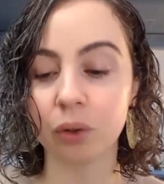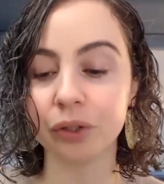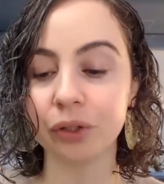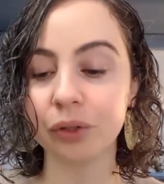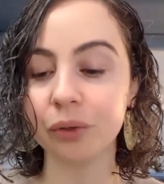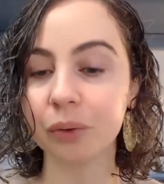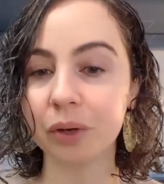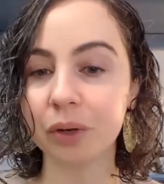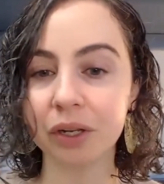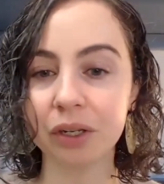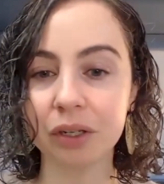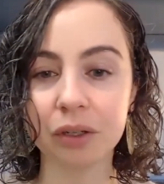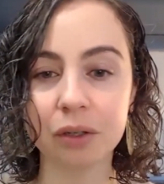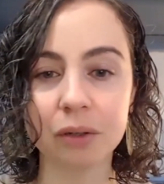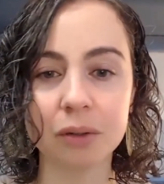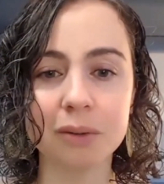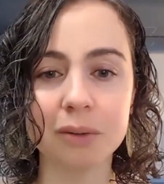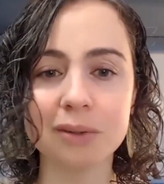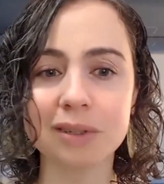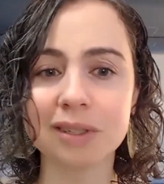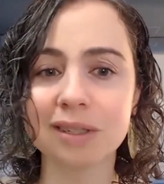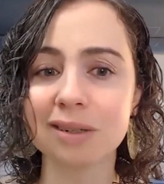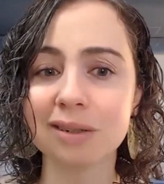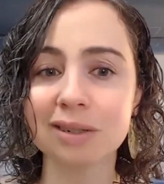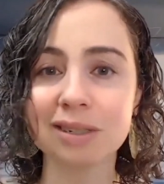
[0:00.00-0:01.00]
You can
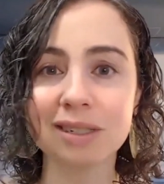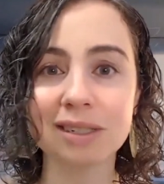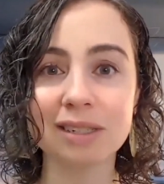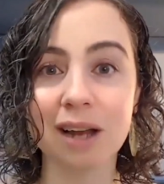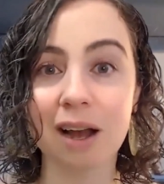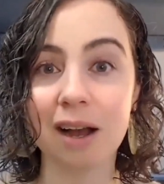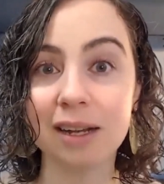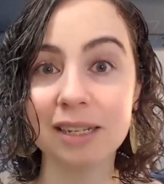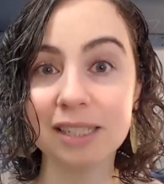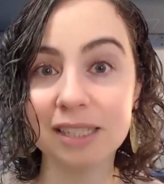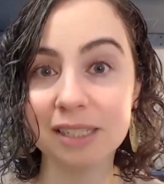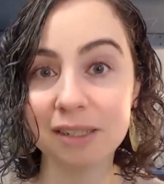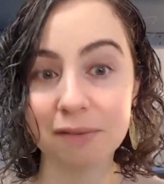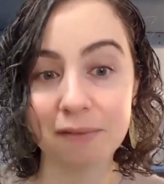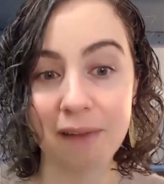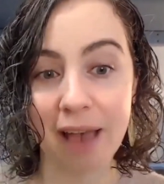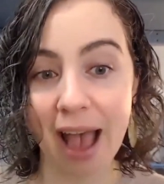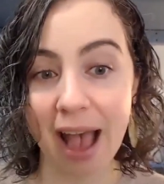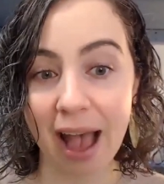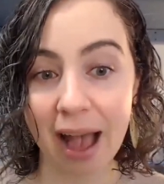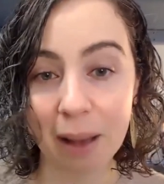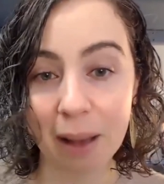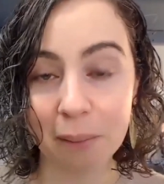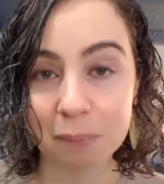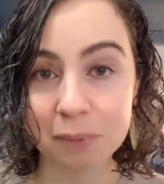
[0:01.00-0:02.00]
use, there's tons of
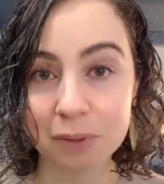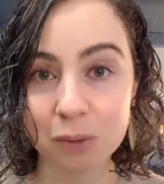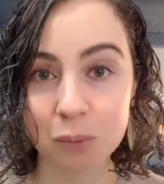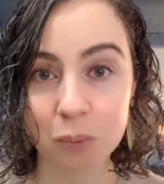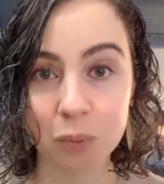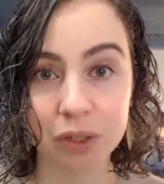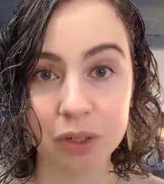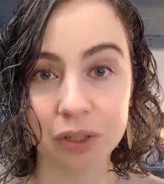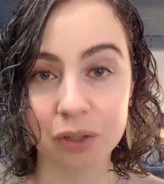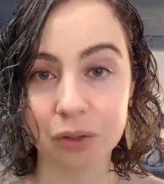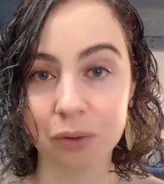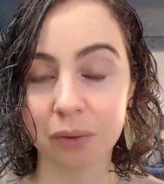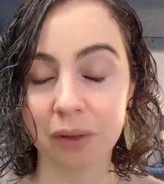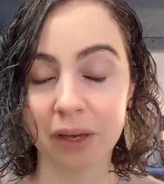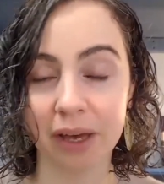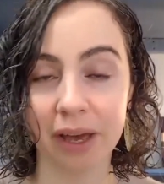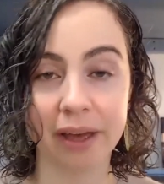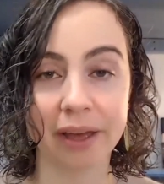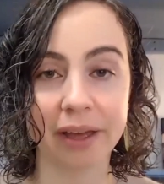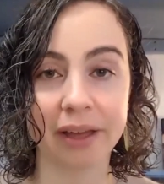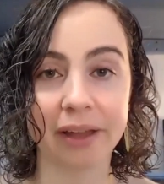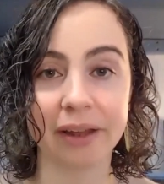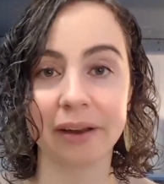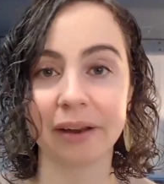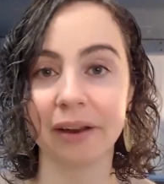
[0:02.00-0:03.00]
apps where you
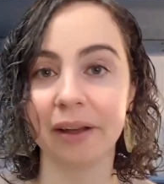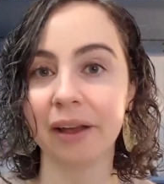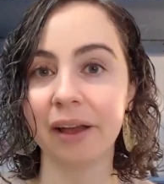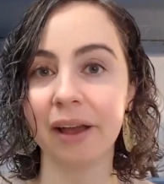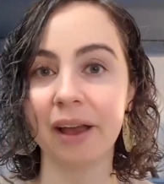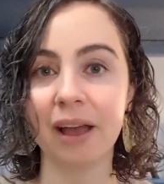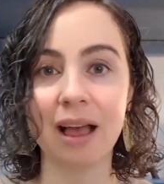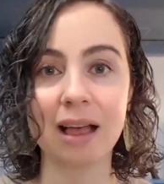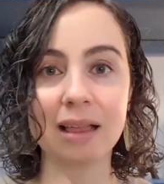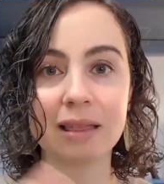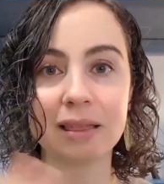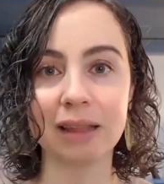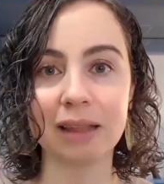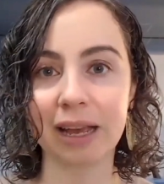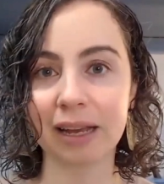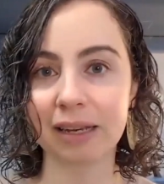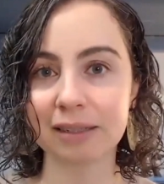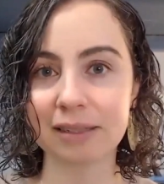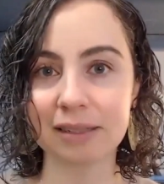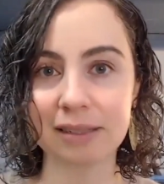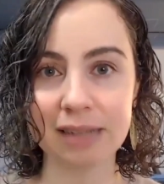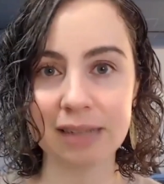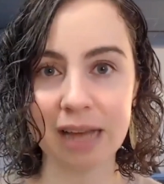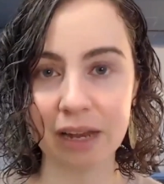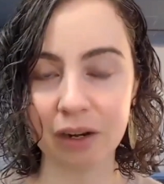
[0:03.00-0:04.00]
can
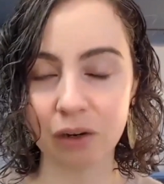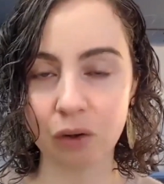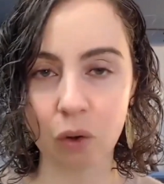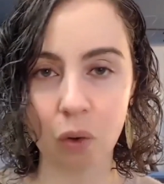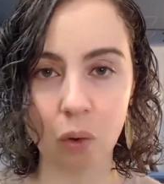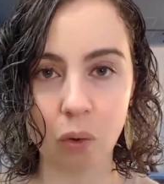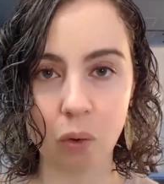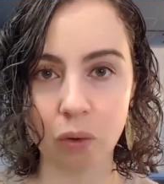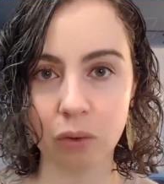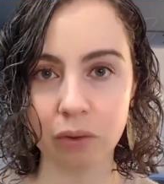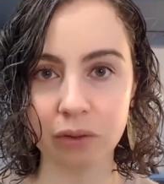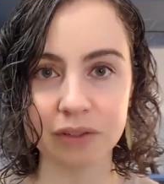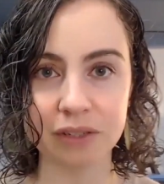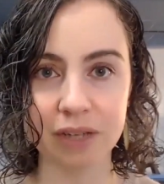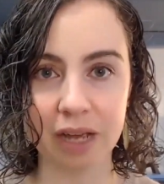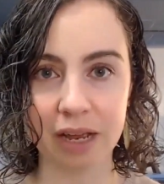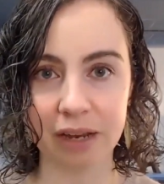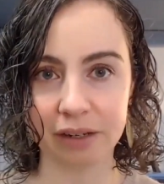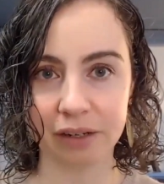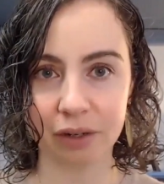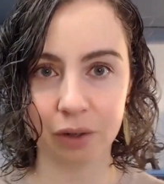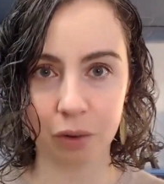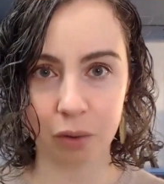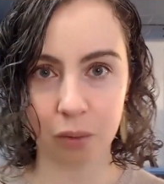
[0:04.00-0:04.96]
set goals and,